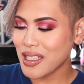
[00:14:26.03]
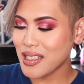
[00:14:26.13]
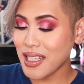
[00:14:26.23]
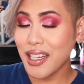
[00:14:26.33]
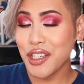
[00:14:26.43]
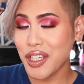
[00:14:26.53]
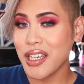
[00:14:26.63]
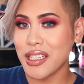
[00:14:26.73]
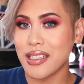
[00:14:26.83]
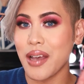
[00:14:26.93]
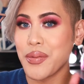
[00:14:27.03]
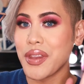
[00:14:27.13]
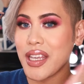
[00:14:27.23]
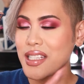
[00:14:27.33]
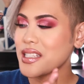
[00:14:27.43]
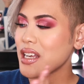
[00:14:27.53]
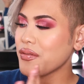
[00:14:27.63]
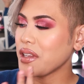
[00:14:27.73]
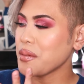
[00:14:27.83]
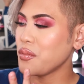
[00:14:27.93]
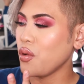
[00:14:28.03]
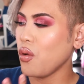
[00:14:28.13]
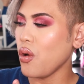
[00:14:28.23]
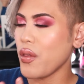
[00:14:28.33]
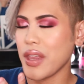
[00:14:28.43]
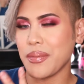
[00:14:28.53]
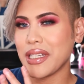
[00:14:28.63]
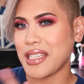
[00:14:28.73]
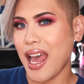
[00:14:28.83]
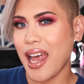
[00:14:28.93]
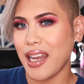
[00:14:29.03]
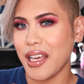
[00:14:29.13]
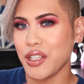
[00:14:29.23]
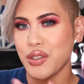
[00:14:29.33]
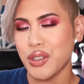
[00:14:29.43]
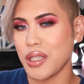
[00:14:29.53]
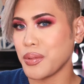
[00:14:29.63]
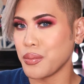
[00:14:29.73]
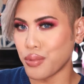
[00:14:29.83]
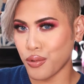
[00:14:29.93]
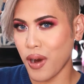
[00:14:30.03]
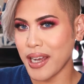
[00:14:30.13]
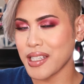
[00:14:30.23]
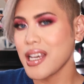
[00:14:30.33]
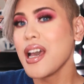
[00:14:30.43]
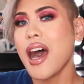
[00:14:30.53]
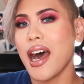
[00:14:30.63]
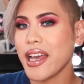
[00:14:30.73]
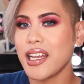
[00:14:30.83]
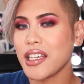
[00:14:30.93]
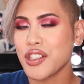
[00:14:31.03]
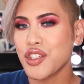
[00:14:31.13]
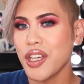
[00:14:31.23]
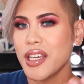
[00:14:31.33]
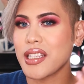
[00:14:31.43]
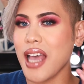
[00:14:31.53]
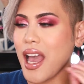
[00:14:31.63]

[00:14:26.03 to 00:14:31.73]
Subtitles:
Stunning shades. These are definitely more on the metallic, super bright highlighter shades.